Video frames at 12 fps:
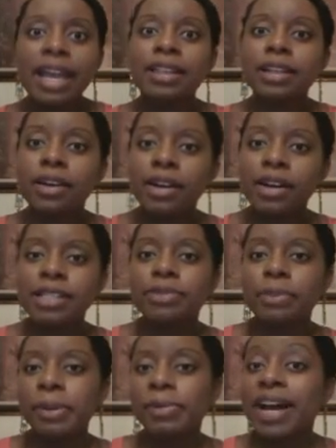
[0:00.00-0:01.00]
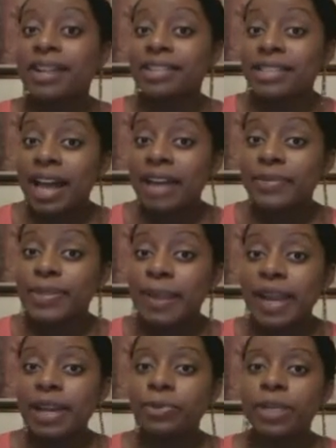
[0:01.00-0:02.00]
and then also remember, outside of
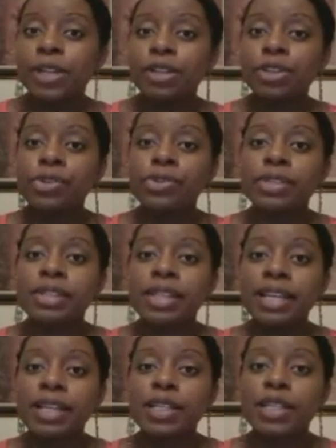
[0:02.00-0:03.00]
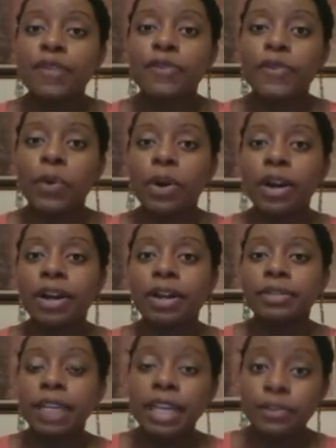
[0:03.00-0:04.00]
Spain, we can use this for
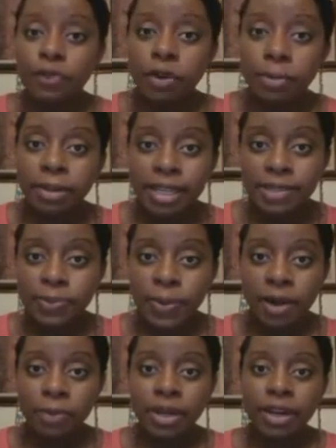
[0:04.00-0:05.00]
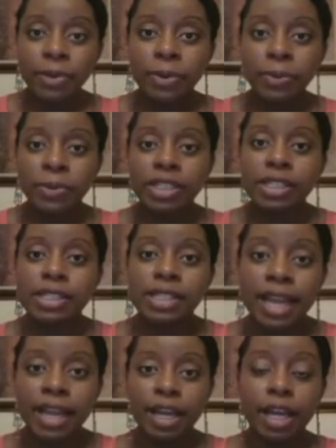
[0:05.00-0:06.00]
informal as well. Whenever we want to
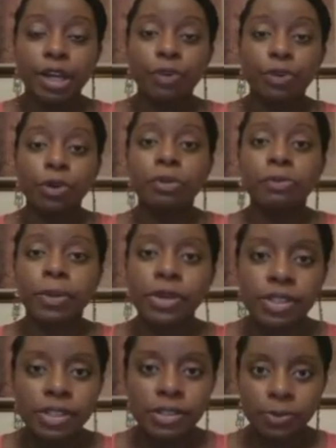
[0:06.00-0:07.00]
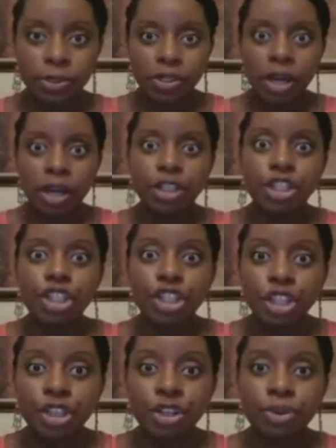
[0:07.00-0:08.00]
say a group of persons, when we're talking to
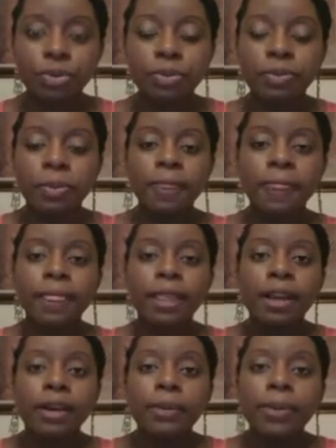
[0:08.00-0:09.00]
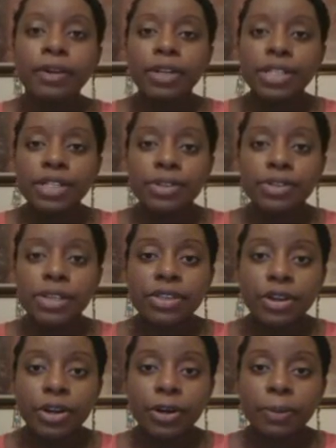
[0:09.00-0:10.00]
you, we are going to use the
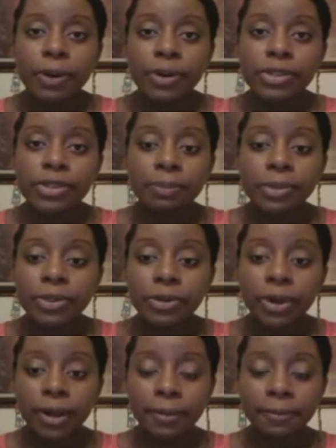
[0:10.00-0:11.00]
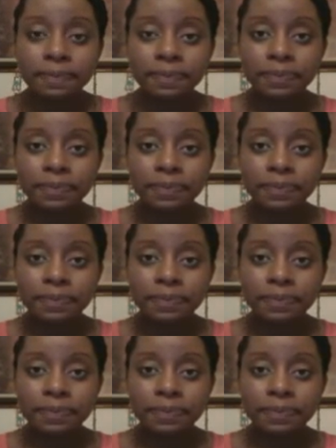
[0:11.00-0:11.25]
third person plural.